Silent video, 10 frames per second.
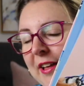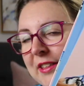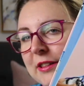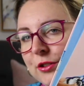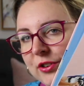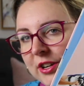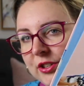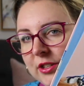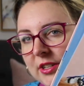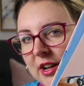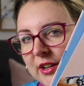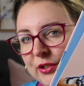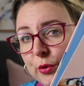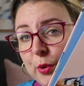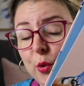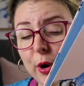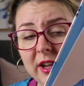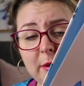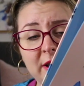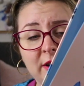And the illustrations are super
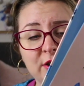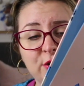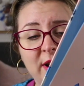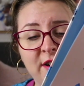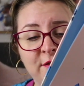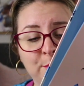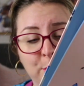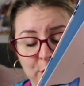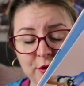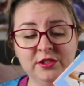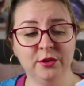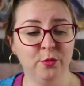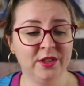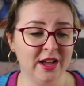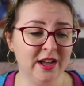quirky because you have birds with